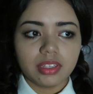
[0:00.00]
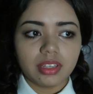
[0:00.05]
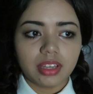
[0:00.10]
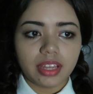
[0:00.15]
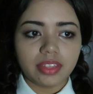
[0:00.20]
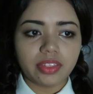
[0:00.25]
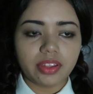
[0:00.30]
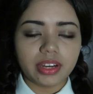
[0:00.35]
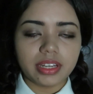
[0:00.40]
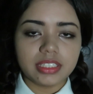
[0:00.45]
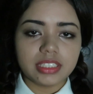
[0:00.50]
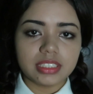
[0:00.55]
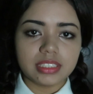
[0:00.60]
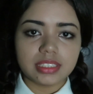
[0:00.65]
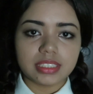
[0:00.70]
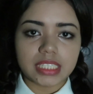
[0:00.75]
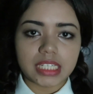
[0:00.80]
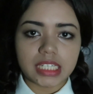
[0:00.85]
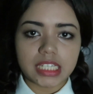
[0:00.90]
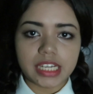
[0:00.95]
I thought I'd
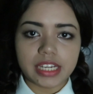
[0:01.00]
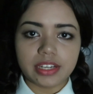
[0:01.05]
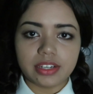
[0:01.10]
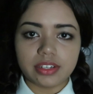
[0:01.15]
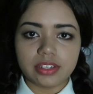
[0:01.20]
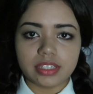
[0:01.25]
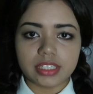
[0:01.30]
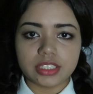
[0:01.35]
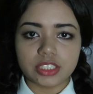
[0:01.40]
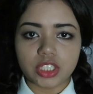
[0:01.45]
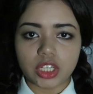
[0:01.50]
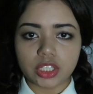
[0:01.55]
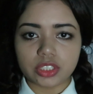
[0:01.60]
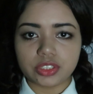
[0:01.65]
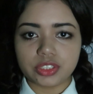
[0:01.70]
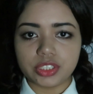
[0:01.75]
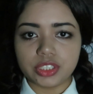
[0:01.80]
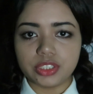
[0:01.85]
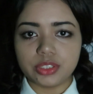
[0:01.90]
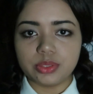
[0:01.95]
just sit here and talk
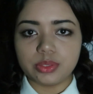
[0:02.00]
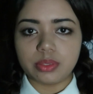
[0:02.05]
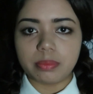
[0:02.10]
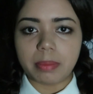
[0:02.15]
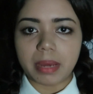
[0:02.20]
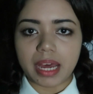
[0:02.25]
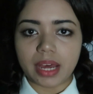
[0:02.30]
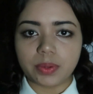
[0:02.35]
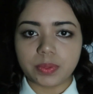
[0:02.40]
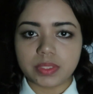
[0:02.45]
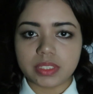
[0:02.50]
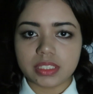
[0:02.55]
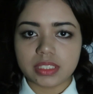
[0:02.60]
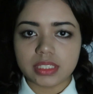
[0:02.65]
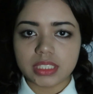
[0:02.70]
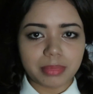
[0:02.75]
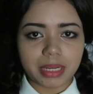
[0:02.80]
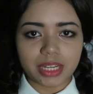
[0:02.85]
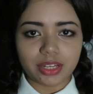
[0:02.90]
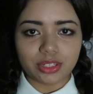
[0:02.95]
to you about
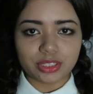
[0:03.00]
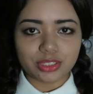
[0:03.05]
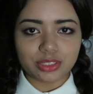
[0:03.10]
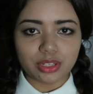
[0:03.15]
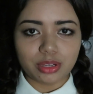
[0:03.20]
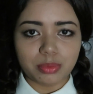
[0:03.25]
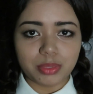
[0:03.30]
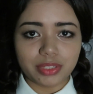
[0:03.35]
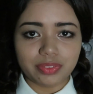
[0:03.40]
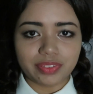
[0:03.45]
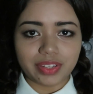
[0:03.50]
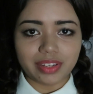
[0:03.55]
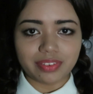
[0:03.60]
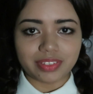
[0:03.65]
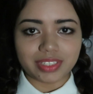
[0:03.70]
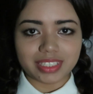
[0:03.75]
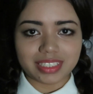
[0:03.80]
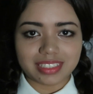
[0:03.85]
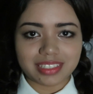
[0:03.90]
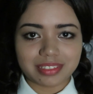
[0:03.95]
my October
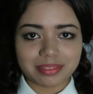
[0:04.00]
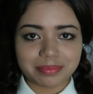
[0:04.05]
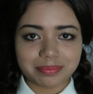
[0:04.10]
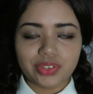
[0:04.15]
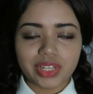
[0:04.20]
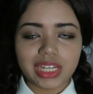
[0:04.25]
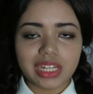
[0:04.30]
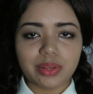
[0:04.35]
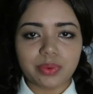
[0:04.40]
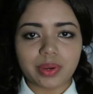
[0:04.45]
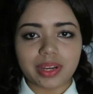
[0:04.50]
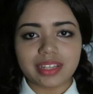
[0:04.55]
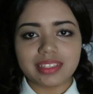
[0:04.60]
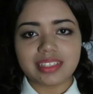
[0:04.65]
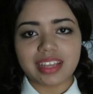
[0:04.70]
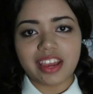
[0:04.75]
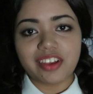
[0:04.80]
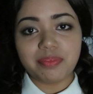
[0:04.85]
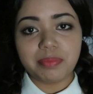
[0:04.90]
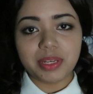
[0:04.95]
favorites. Reading wise,
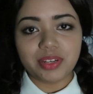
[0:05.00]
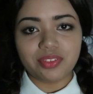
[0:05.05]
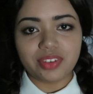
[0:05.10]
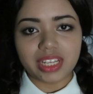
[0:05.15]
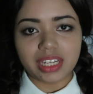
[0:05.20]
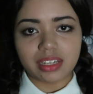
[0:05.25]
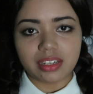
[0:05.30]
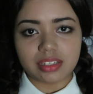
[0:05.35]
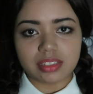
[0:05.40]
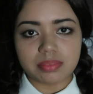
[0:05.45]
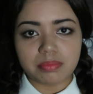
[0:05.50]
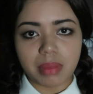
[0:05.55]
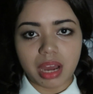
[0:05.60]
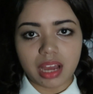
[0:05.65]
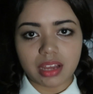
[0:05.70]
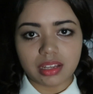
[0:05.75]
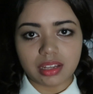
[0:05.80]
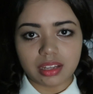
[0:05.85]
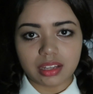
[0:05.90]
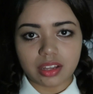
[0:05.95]
I've been reading this
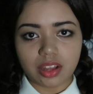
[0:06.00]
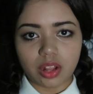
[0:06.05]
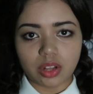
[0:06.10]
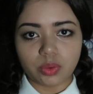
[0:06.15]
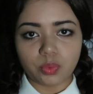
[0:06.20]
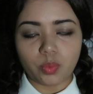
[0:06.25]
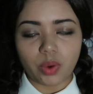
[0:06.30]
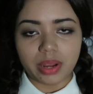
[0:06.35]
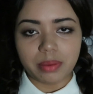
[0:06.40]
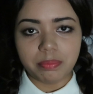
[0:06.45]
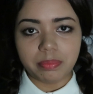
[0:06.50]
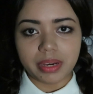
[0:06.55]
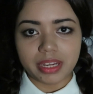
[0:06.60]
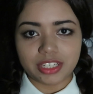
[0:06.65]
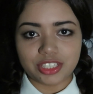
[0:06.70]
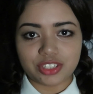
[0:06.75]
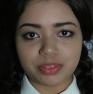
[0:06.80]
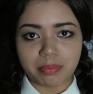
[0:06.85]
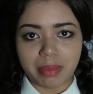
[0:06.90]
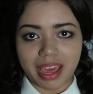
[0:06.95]
manga called One
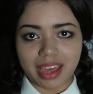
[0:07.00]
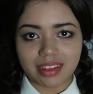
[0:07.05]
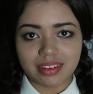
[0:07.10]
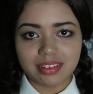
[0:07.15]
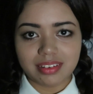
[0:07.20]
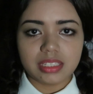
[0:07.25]
Punch Man.